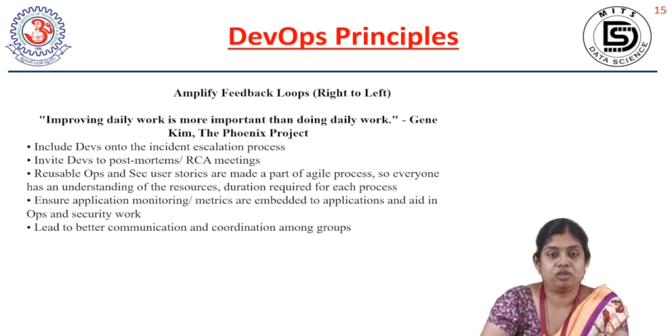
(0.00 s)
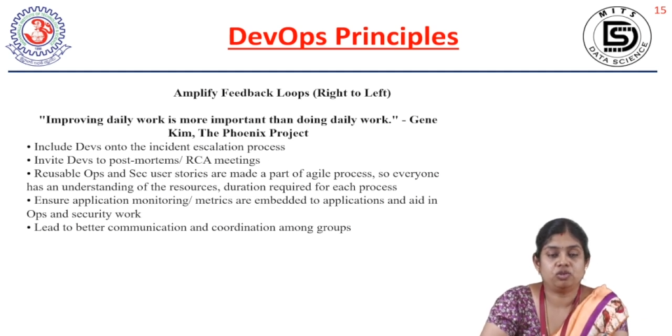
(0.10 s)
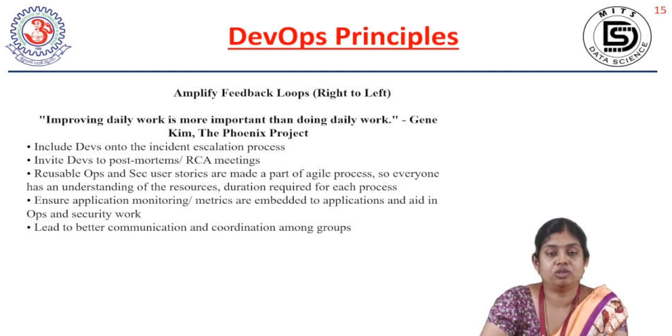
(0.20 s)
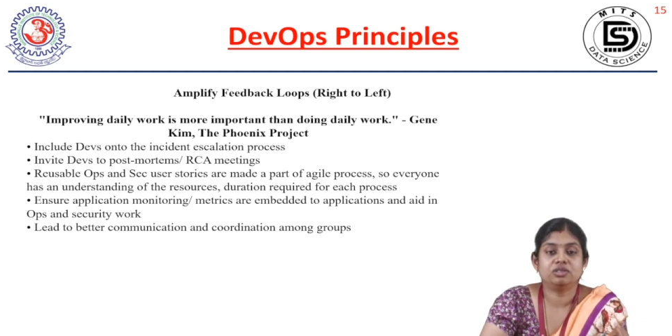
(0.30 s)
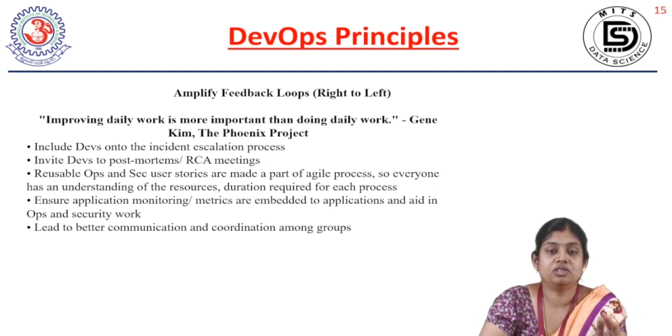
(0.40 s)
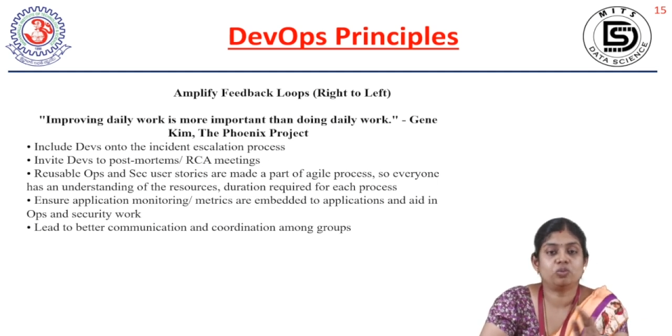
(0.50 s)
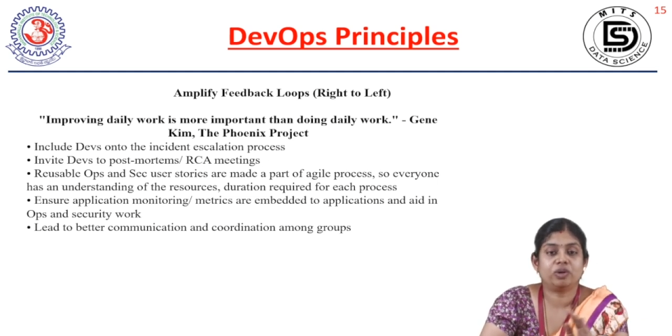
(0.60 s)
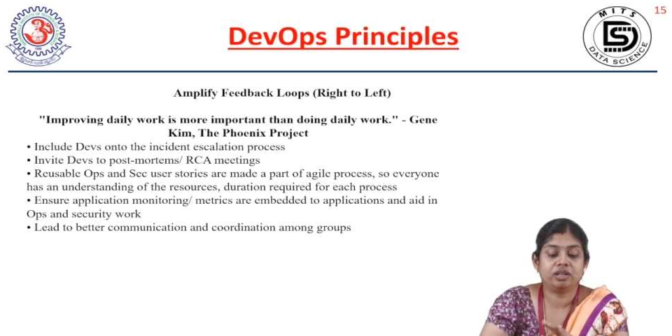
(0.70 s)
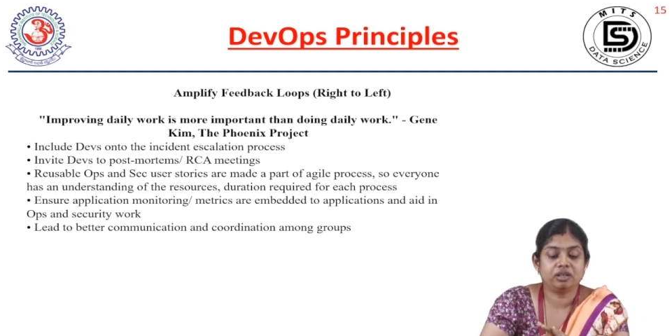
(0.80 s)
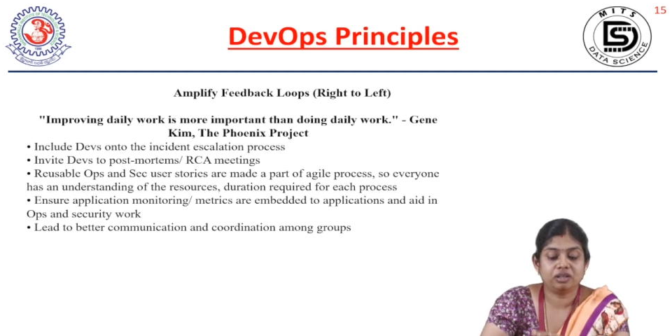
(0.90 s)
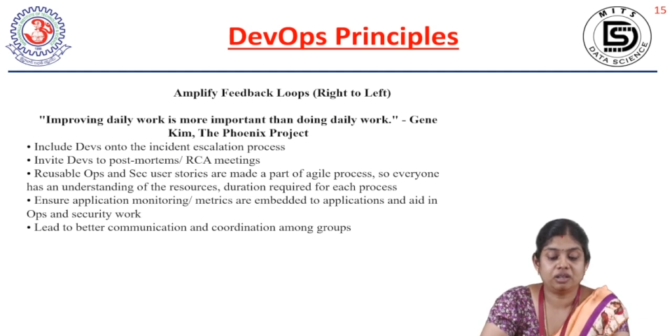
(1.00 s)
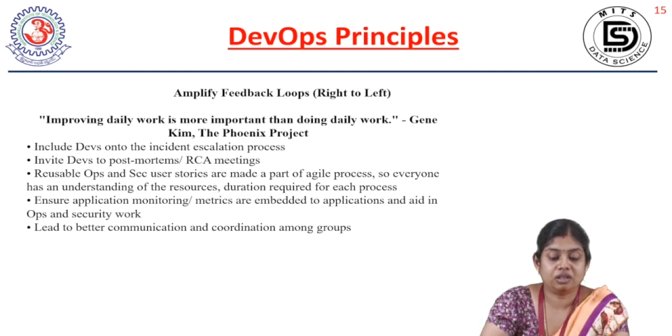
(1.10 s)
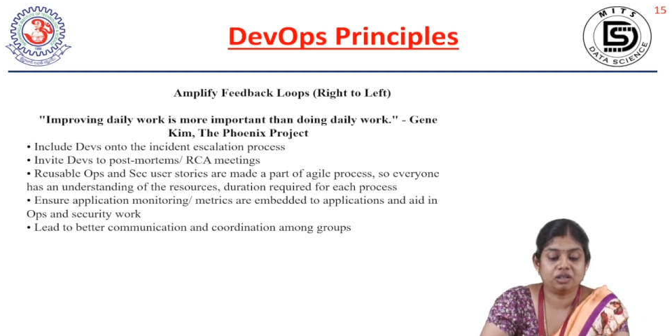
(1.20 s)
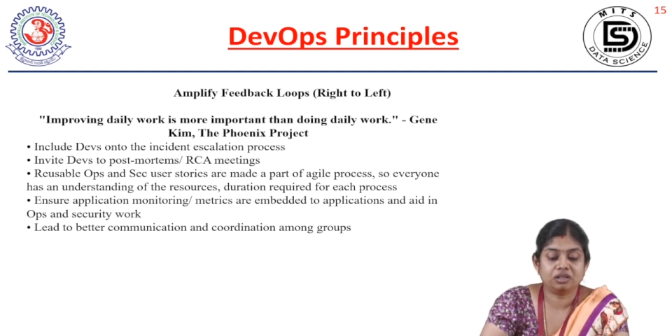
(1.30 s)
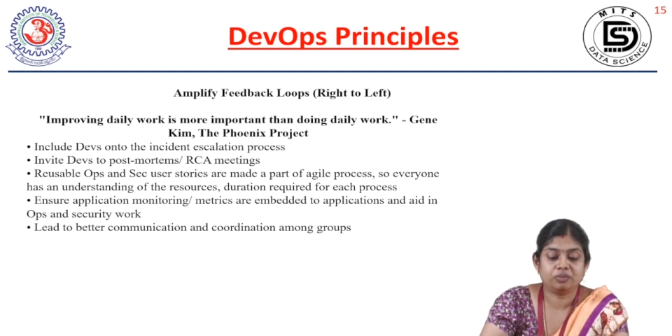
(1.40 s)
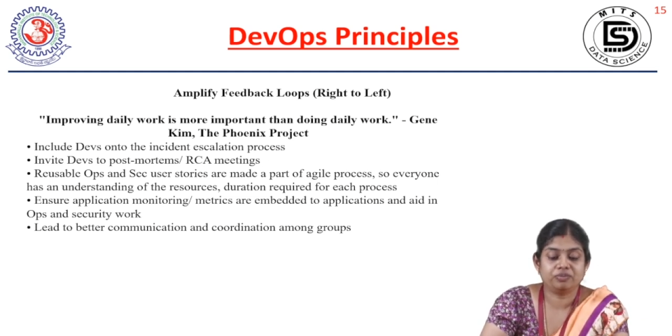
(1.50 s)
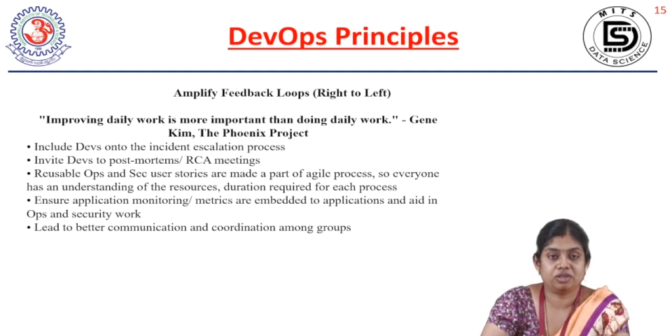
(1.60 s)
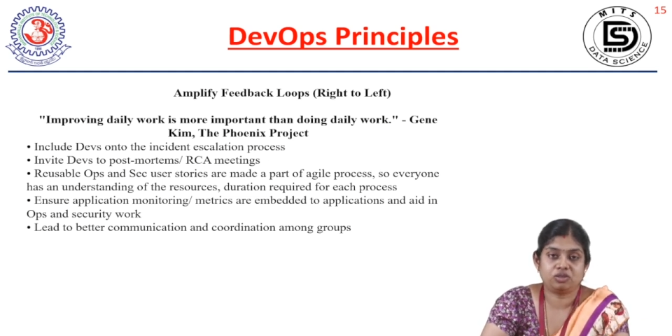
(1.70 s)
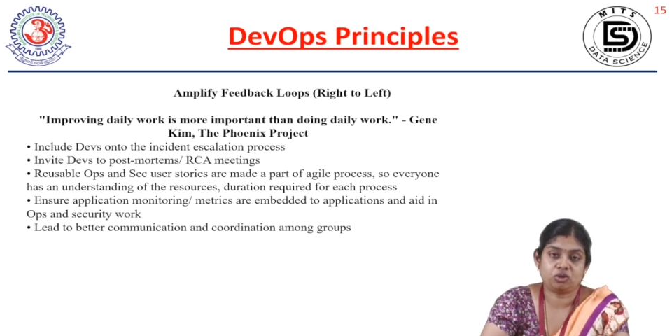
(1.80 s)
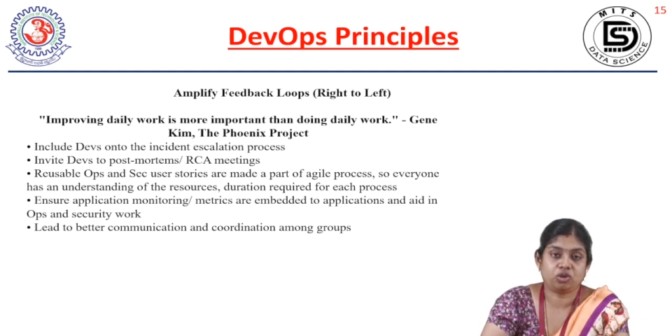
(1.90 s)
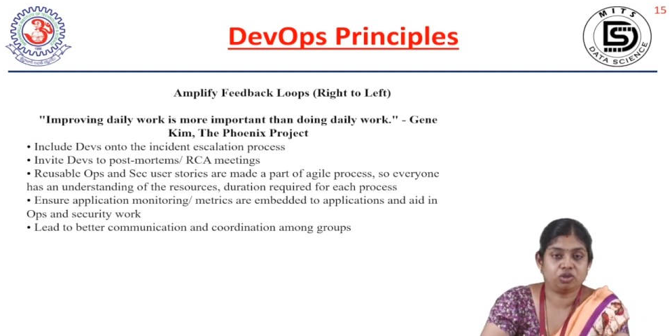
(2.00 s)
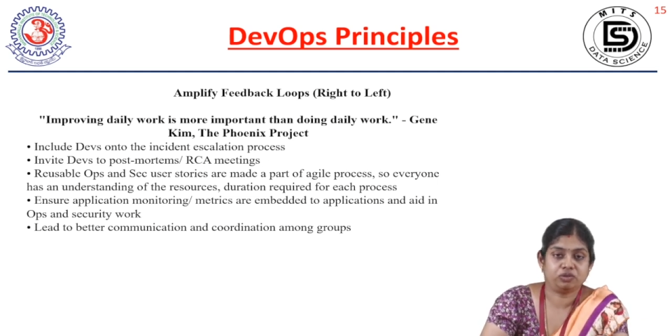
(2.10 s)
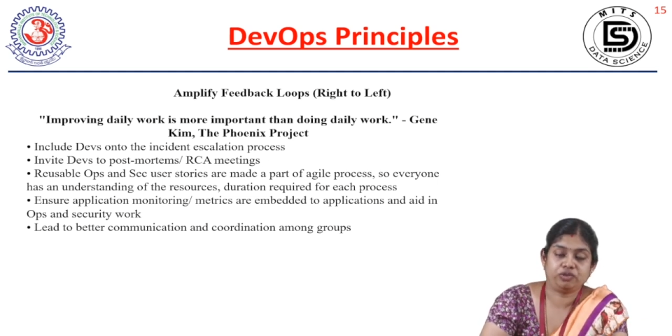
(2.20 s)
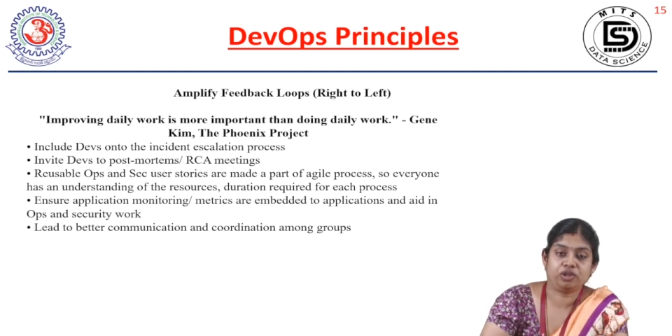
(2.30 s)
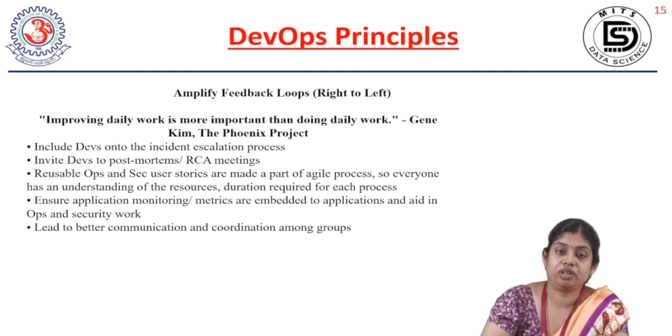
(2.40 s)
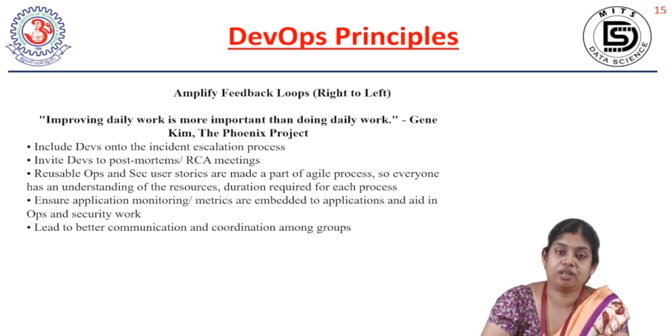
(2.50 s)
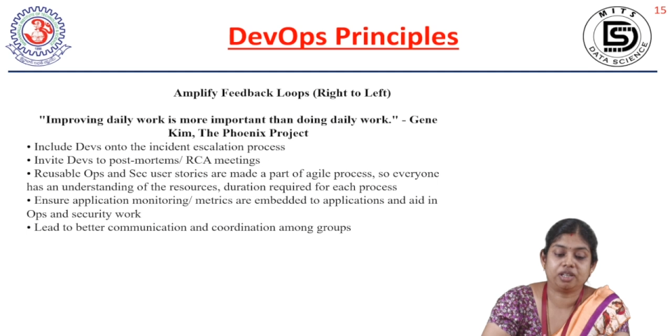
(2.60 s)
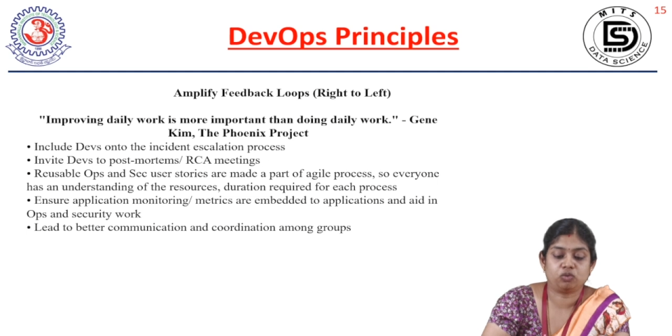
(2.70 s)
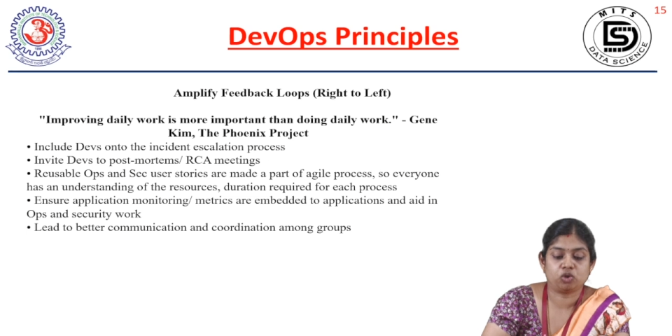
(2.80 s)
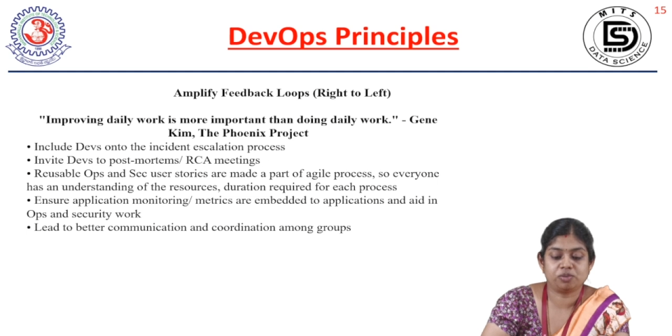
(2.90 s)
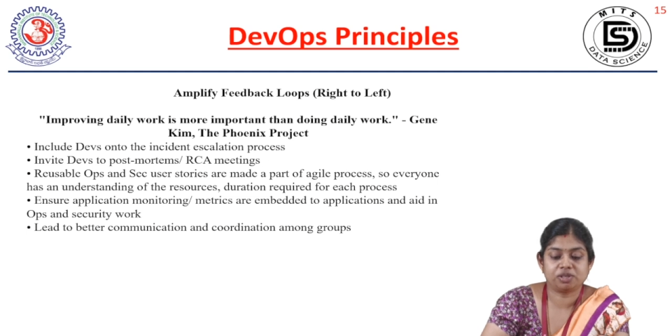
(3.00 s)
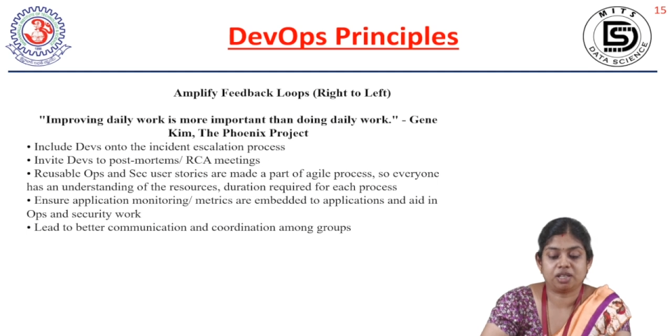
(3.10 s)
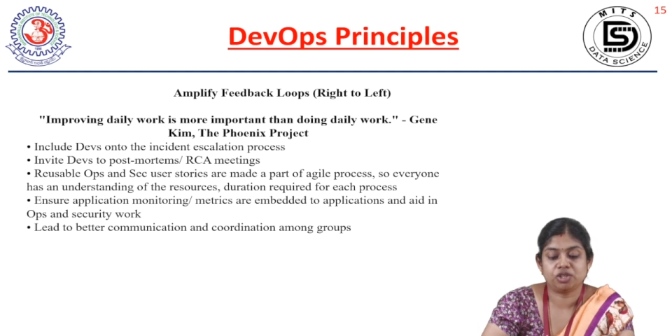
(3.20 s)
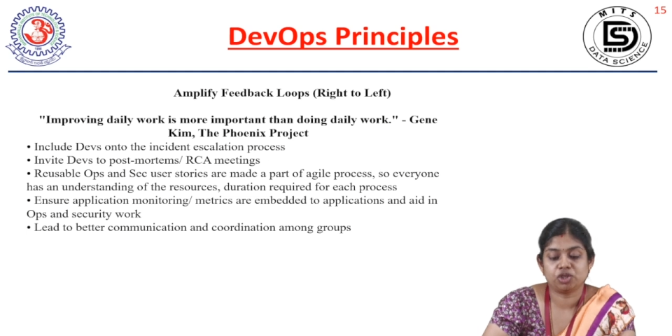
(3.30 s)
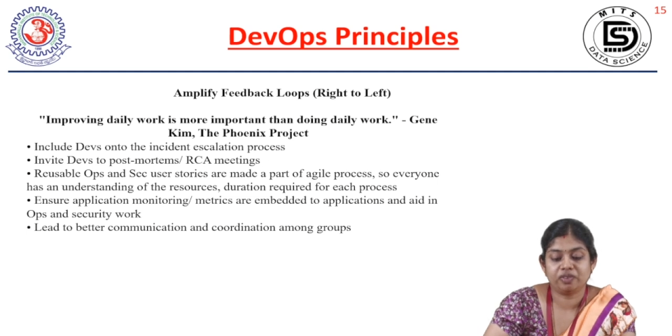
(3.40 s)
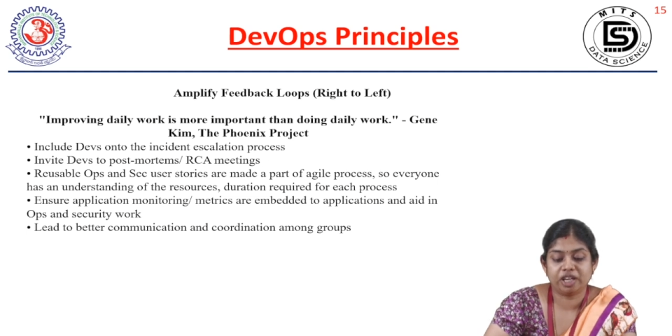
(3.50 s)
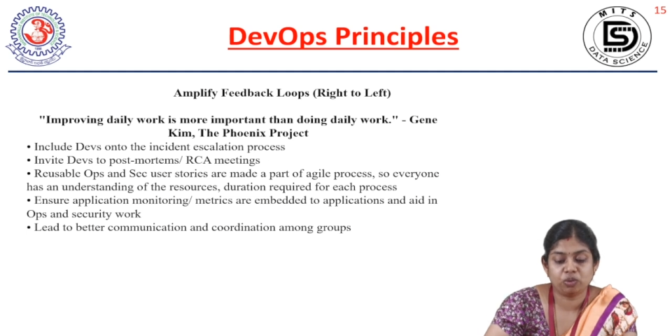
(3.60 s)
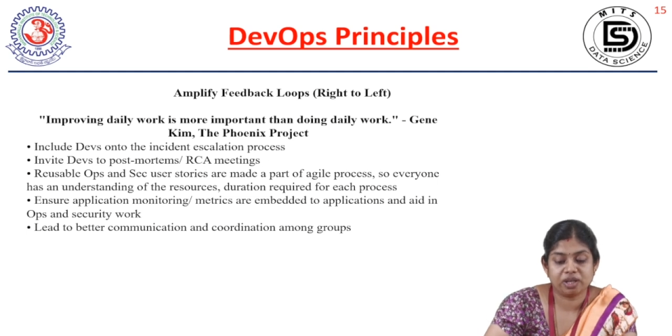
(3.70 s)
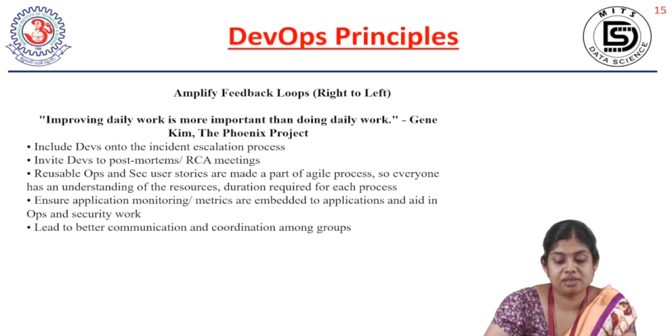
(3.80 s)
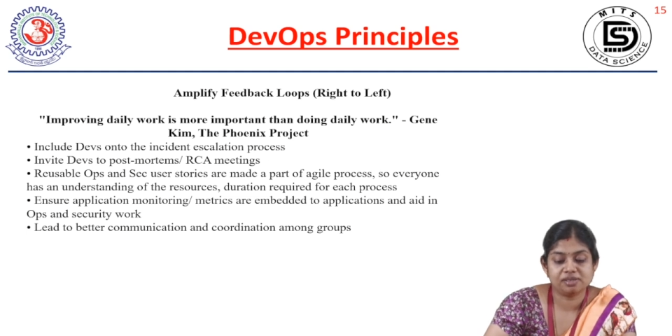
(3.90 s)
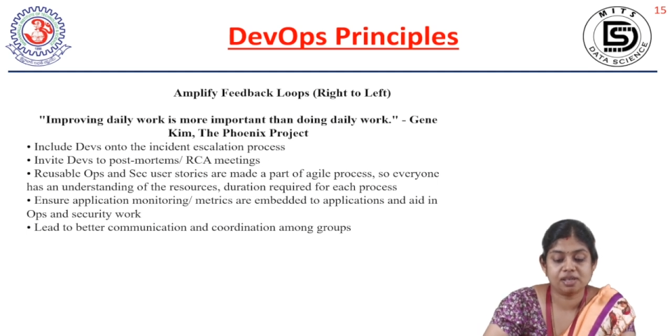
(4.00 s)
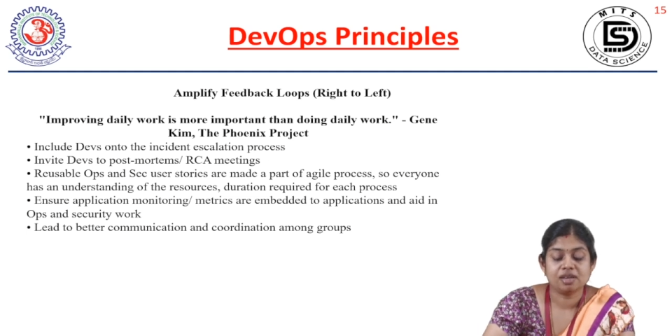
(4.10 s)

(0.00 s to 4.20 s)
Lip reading: So this is one sort of your DevOps culture, where you can see